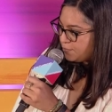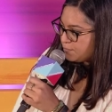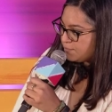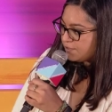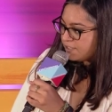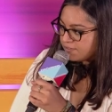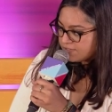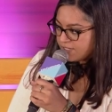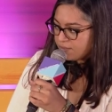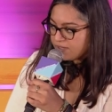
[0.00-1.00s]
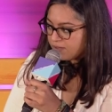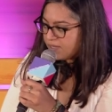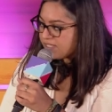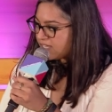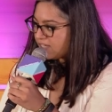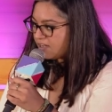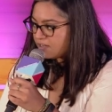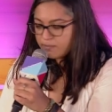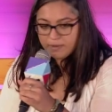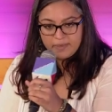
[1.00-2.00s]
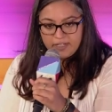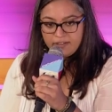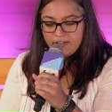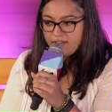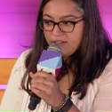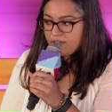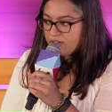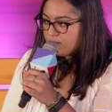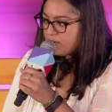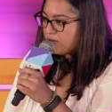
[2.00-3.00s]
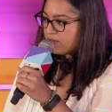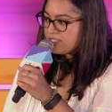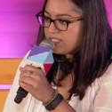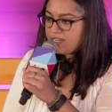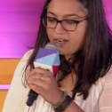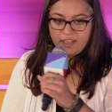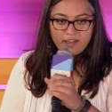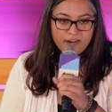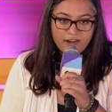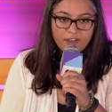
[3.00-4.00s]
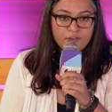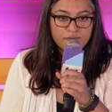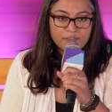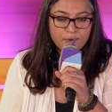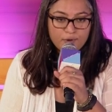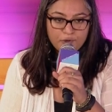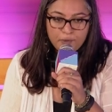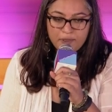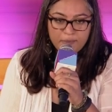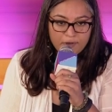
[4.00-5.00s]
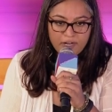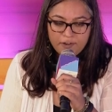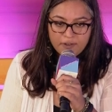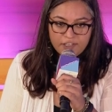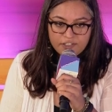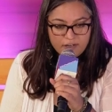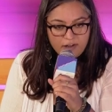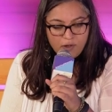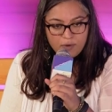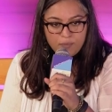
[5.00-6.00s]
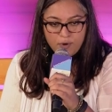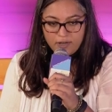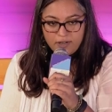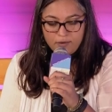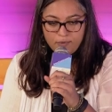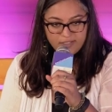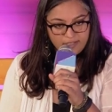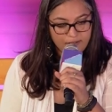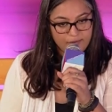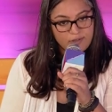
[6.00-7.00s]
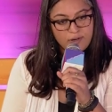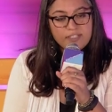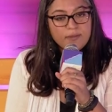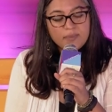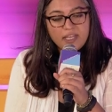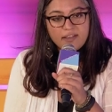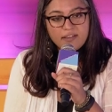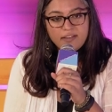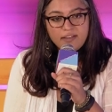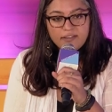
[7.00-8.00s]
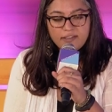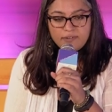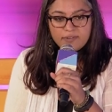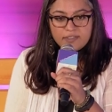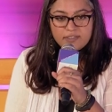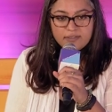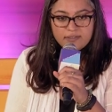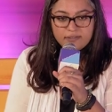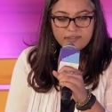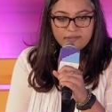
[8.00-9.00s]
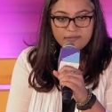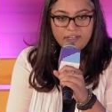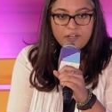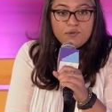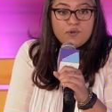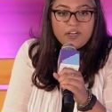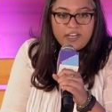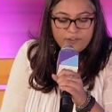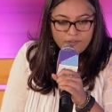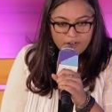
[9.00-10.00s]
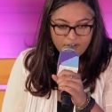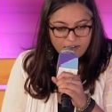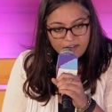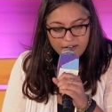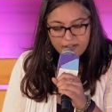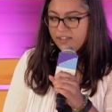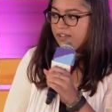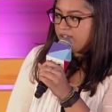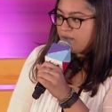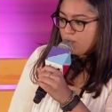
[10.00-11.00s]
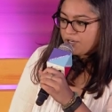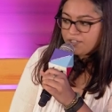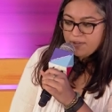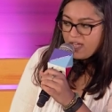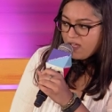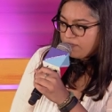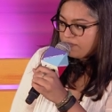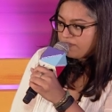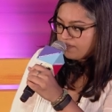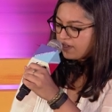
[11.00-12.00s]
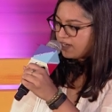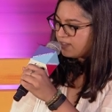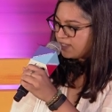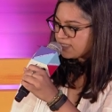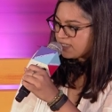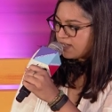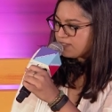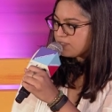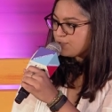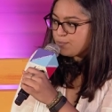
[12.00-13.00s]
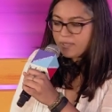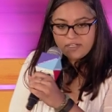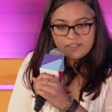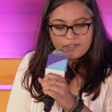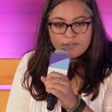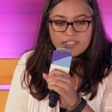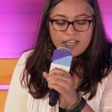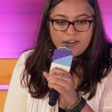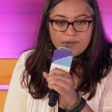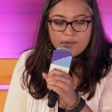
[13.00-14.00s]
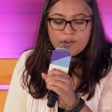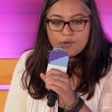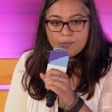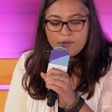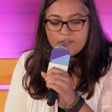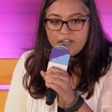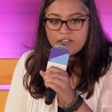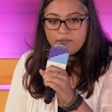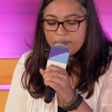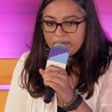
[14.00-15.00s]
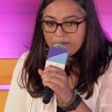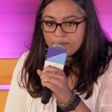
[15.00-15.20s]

a room full of some amazing young women who are all studying, and you've spoken to me about education, how important it was, and it was not something that was, that you could take for granted. What do you have in these last two minutes to say to a group of young women